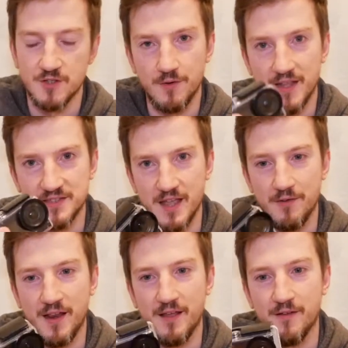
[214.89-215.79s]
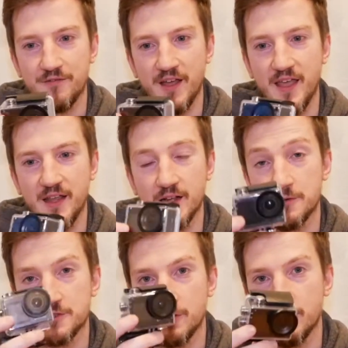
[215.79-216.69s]
So let's now have a
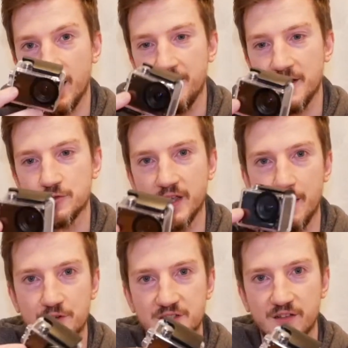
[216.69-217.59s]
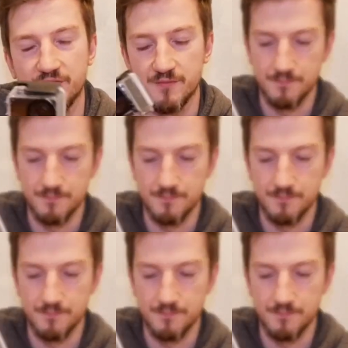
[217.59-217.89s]
closer look at the actual camera itself.